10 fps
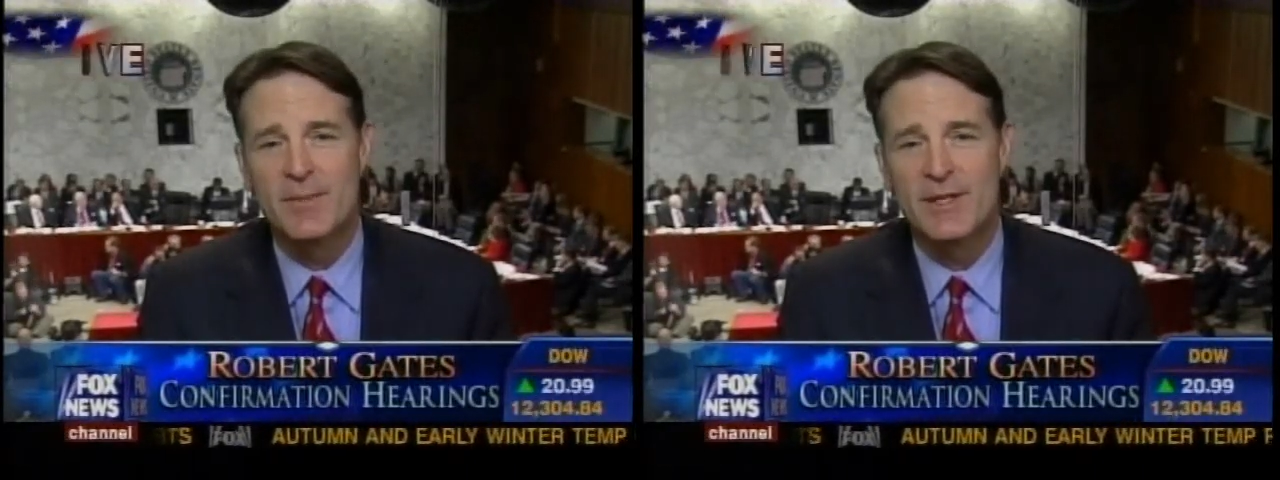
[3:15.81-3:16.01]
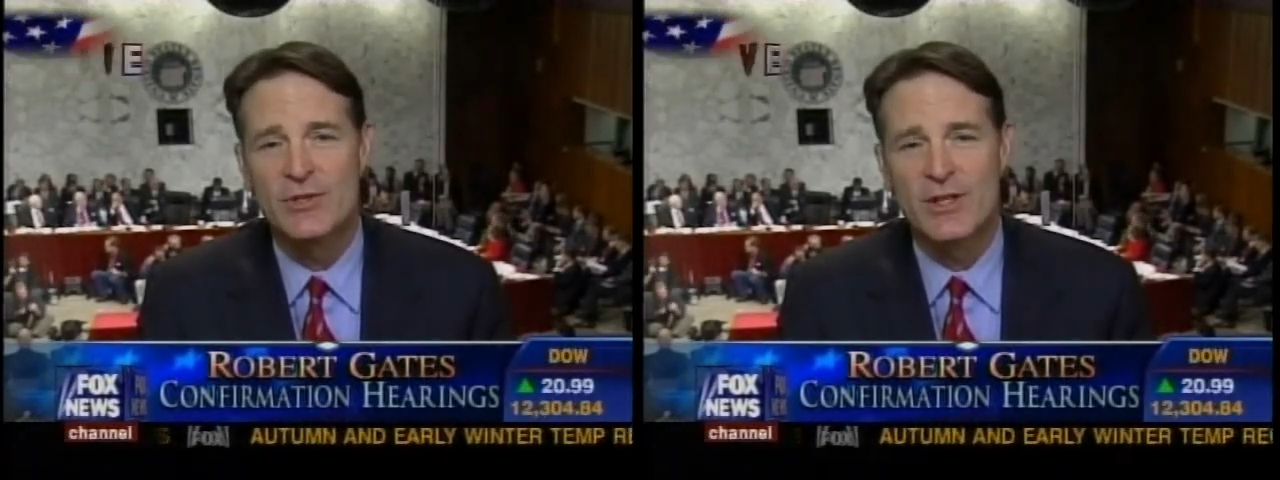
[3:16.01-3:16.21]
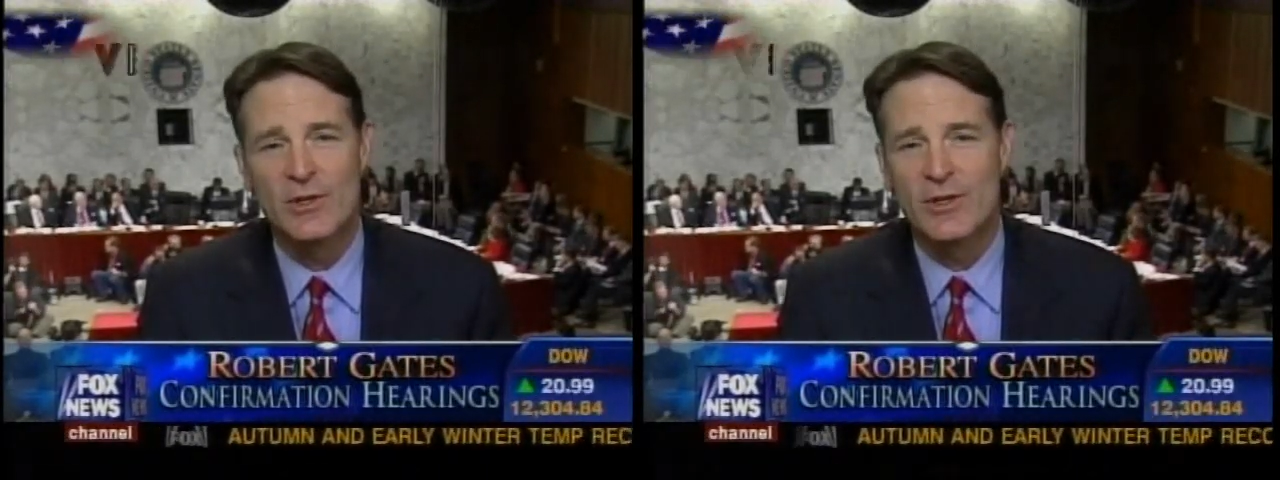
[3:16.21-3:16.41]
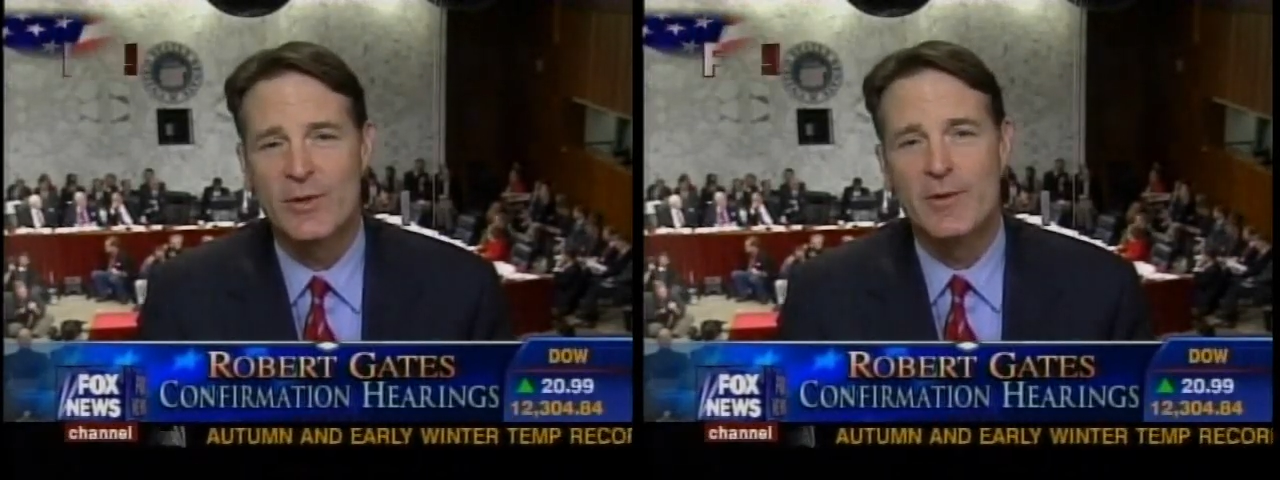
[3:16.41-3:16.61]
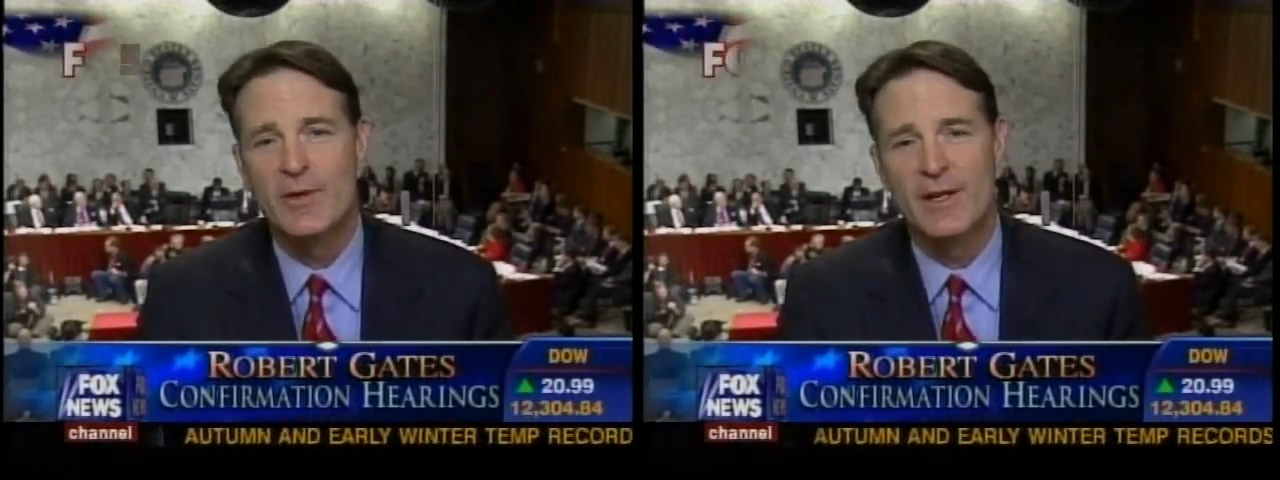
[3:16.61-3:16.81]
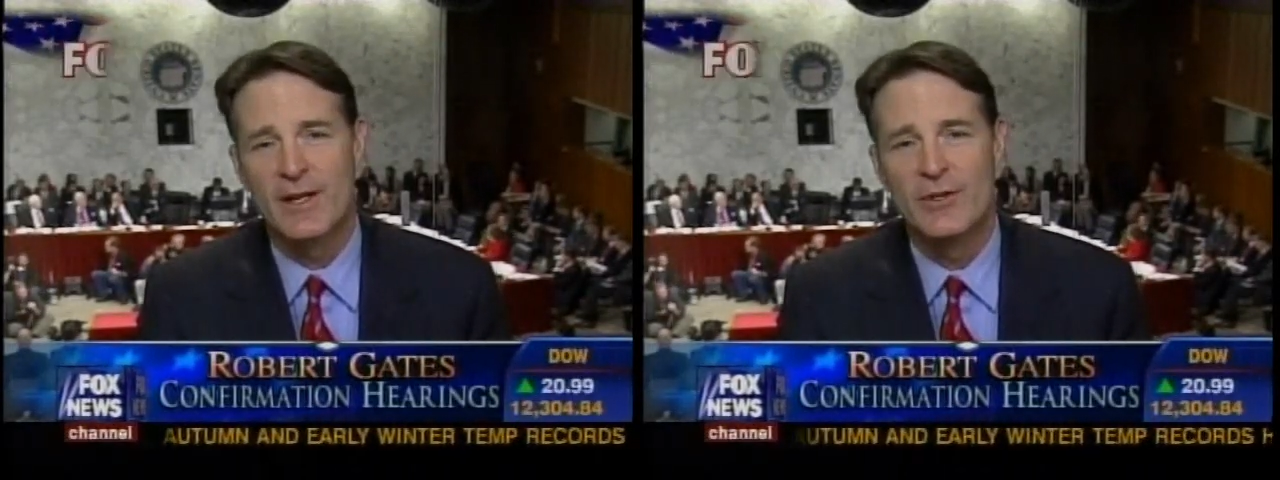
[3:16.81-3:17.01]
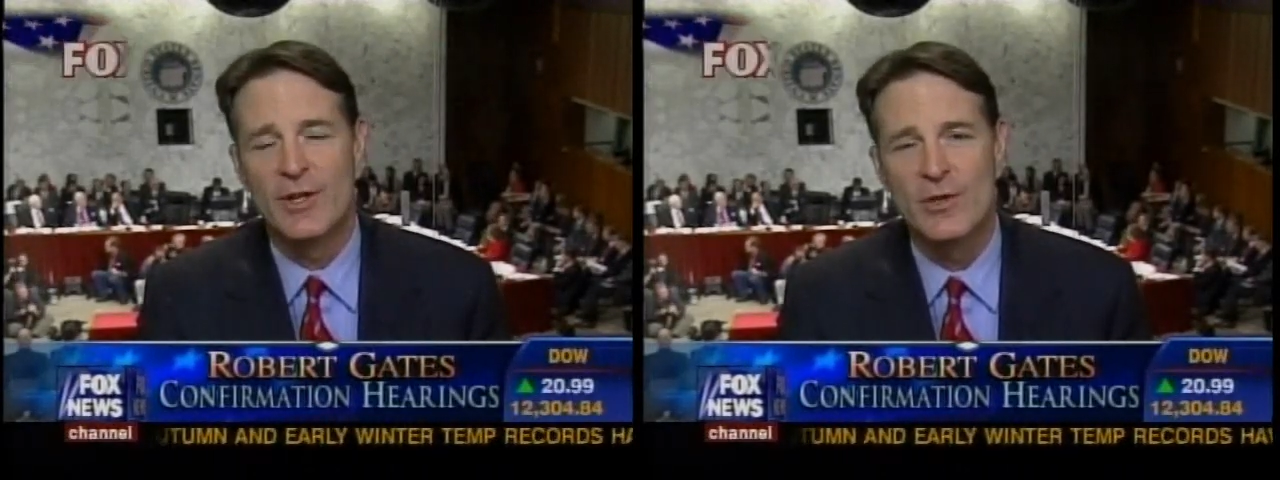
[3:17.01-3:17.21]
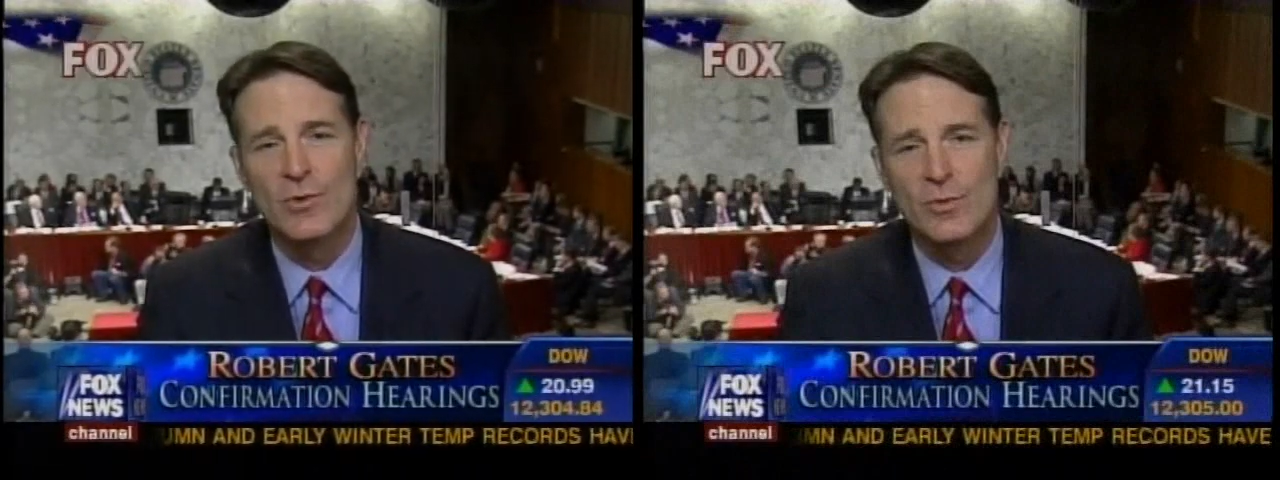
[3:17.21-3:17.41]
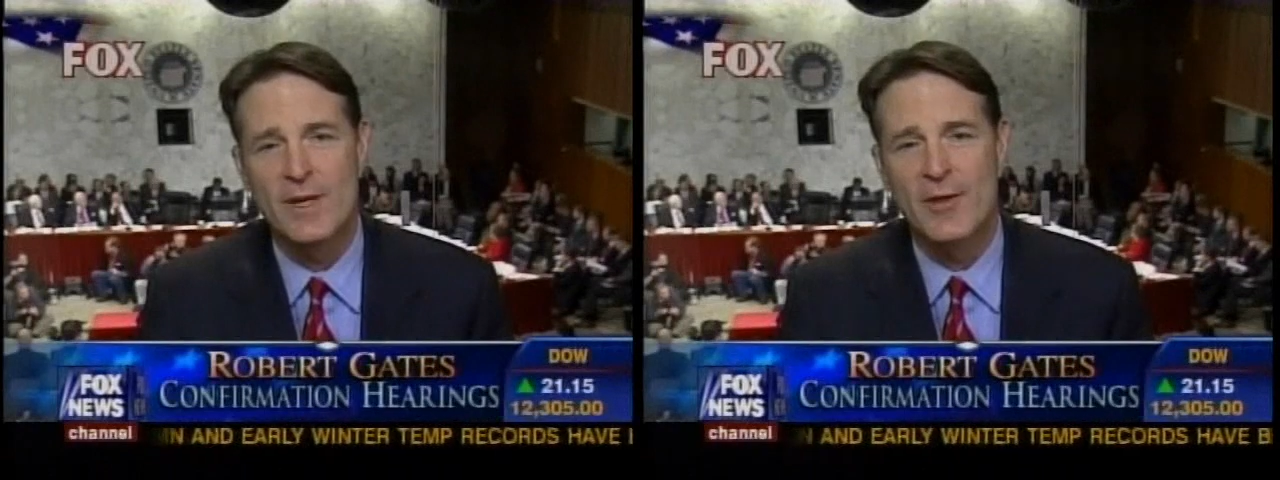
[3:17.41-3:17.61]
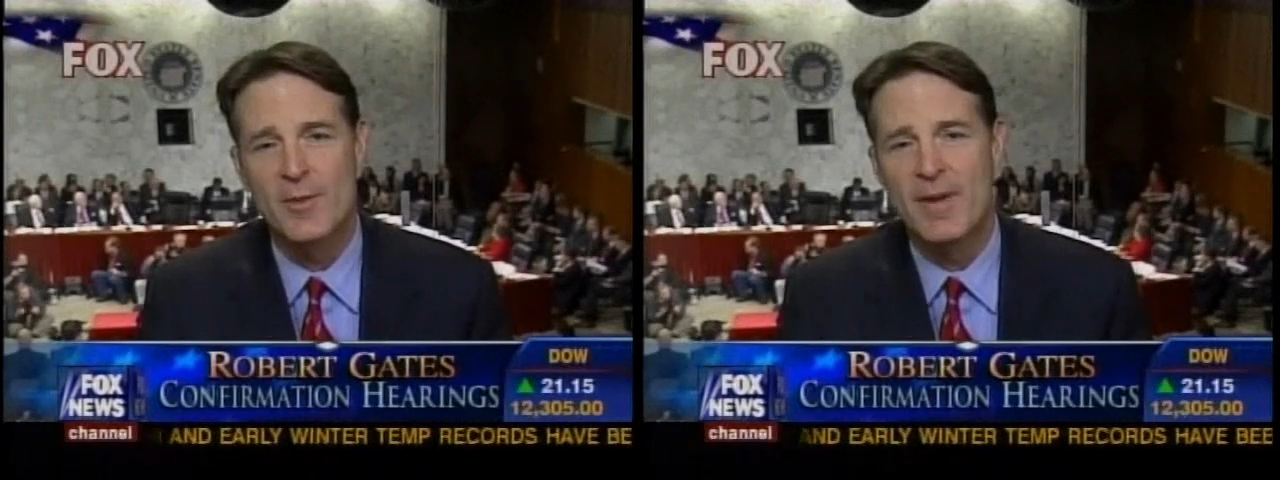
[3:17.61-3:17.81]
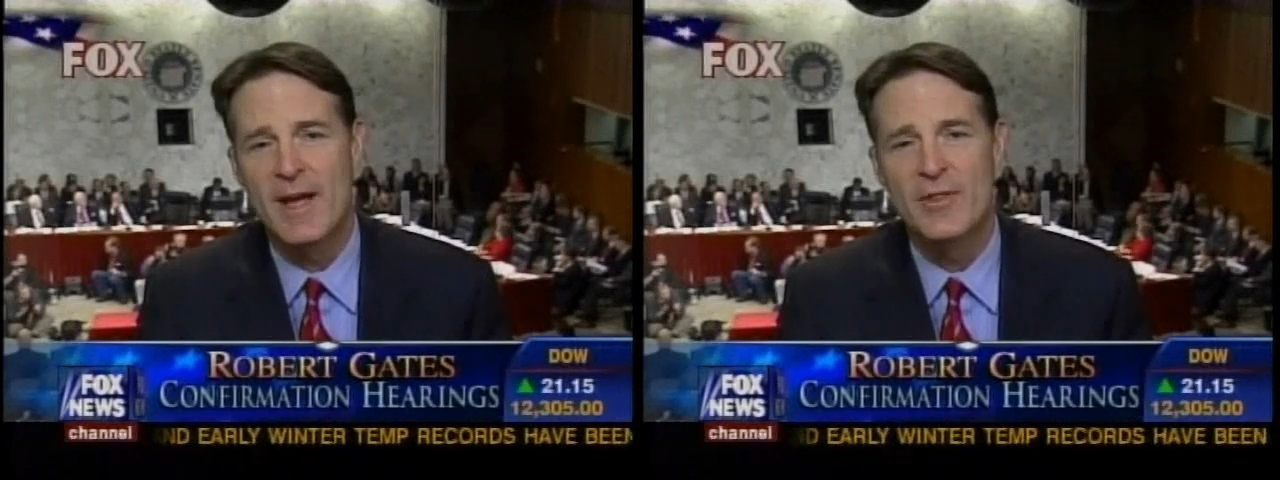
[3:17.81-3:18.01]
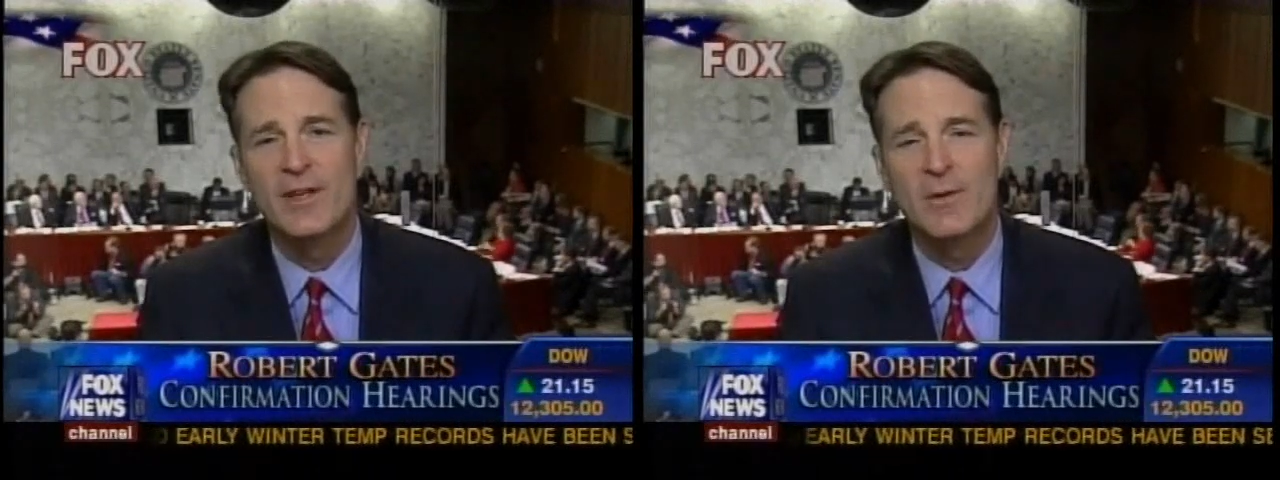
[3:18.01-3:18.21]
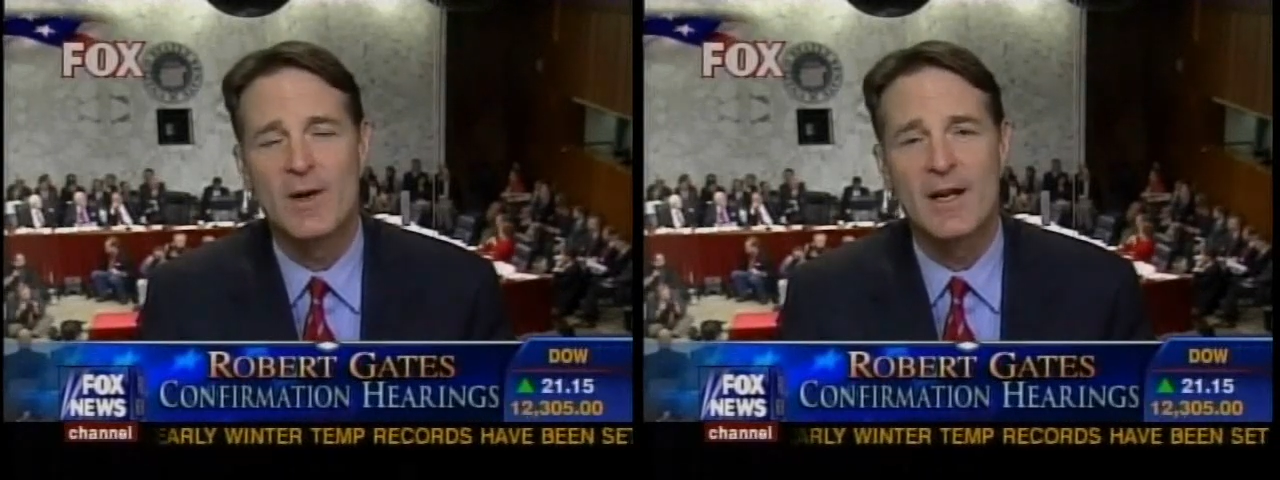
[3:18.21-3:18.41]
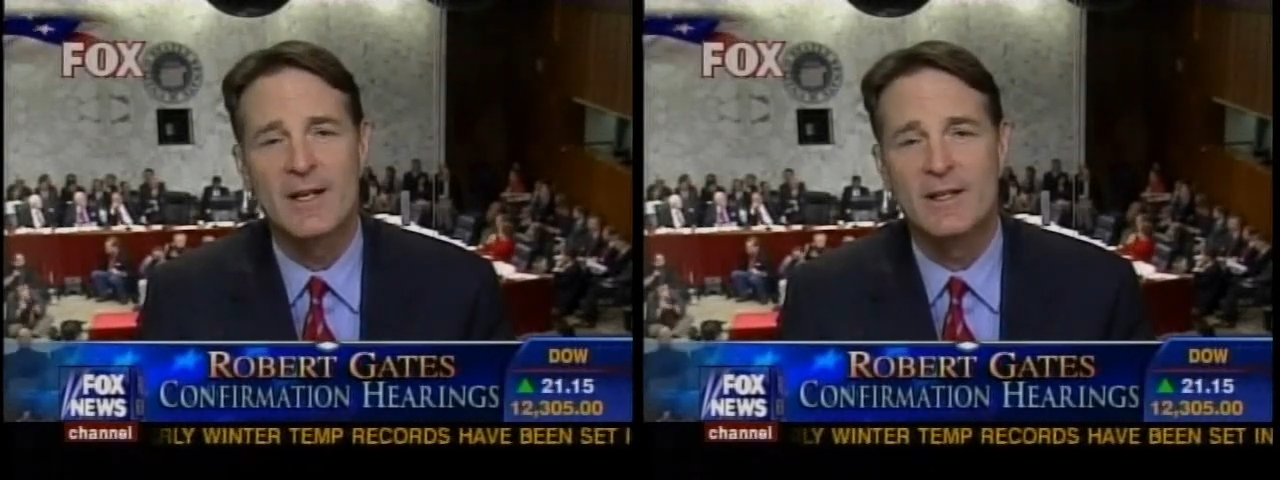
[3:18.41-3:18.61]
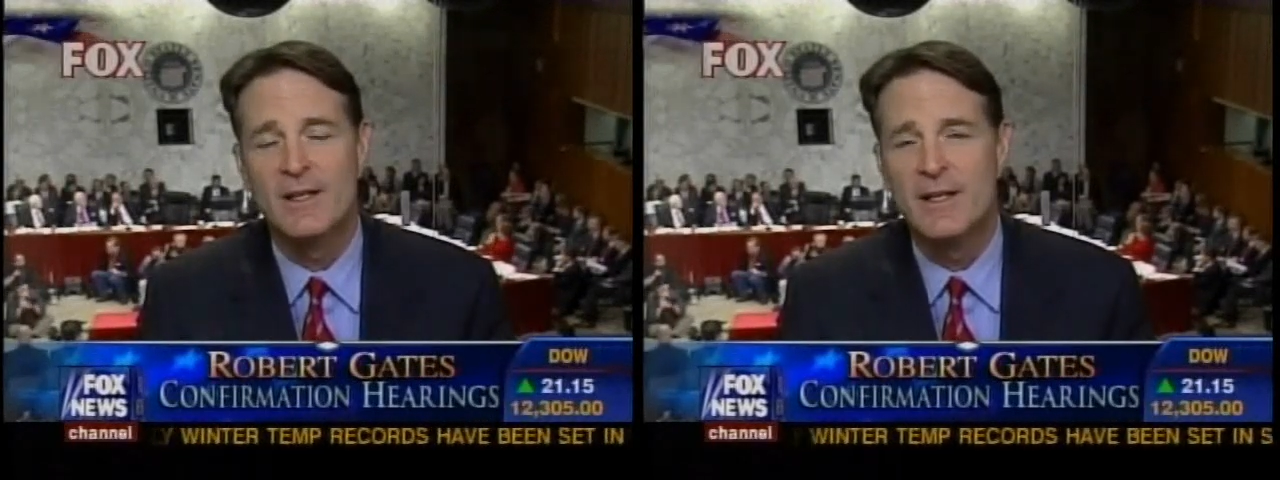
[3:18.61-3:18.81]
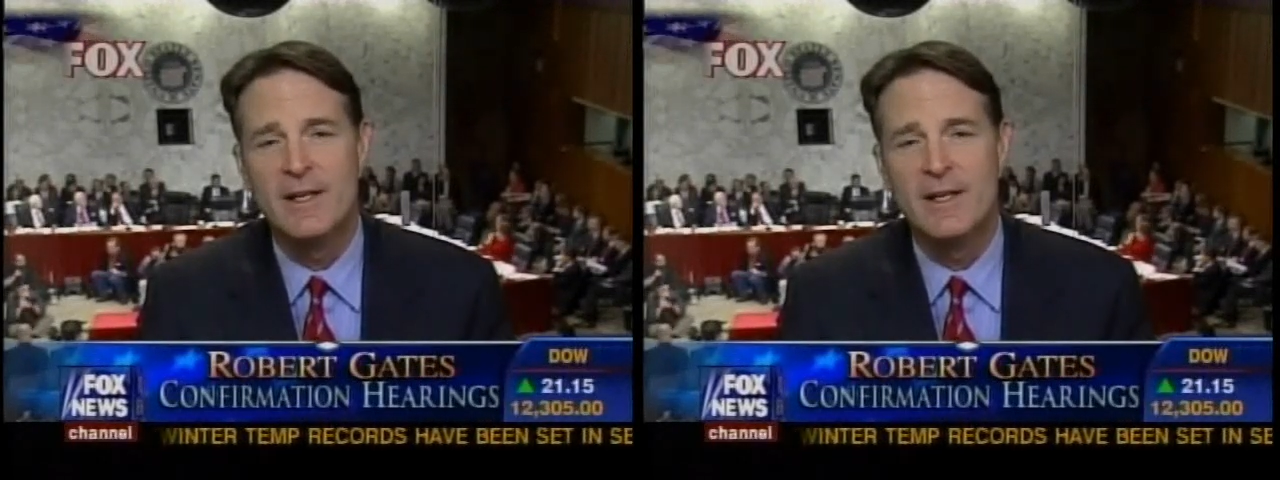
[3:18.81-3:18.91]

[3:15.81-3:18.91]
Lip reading: but he said, look, we were going to continue down the path in Iraq, and